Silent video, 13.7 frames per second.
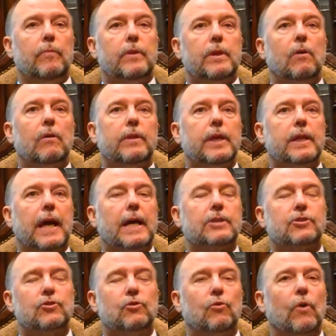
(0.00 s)
the only thing that
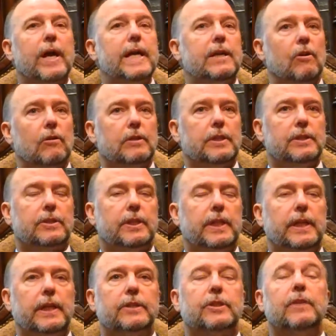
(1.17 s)
has great
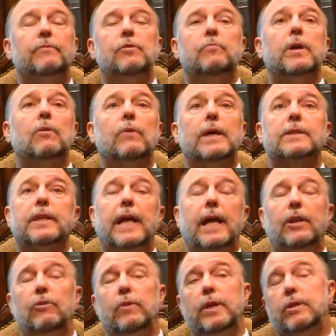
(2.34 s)
urgency is if you've been arrested
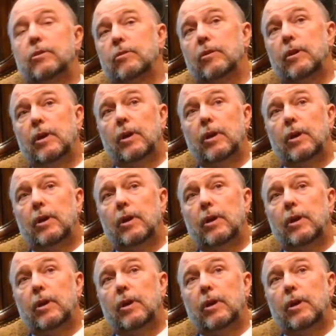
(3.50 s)
and you either